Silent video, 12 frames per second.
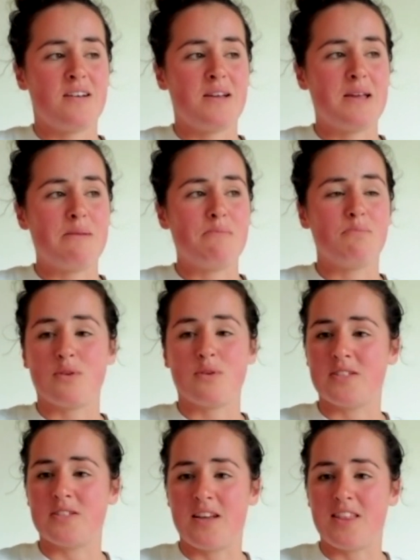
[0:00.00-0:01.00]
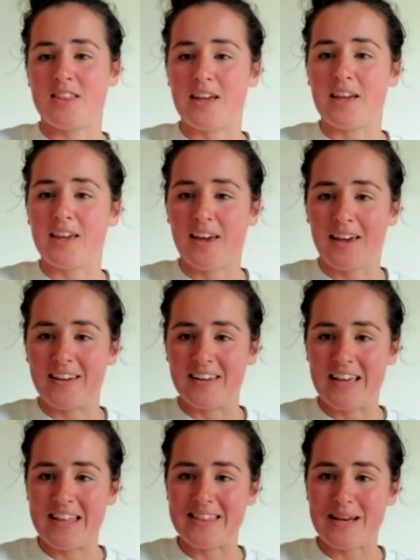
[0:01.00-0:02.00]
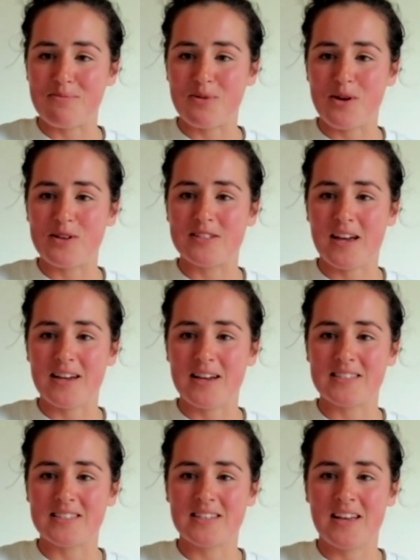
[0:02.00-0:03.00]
imposter thinking in that process.